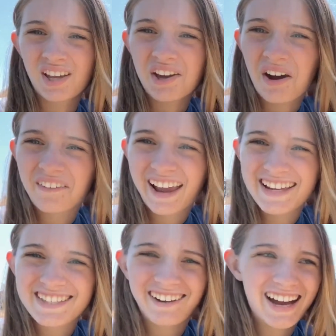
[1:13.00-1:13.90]
Okay,
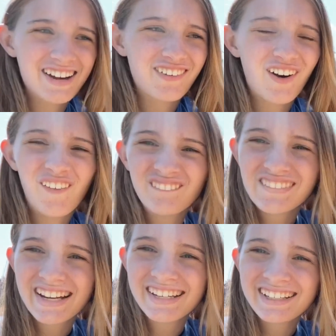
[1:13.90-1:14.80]
so I have all
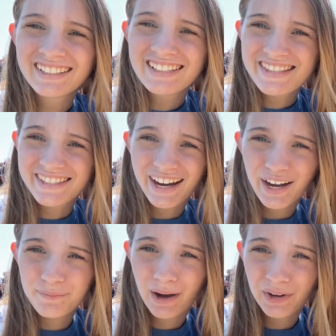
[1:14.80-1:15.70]
my dye
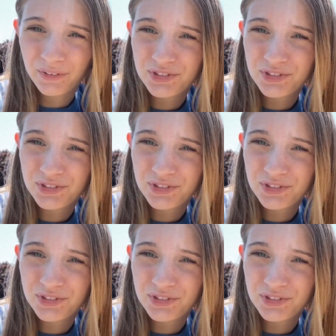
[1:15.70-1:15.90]
bottles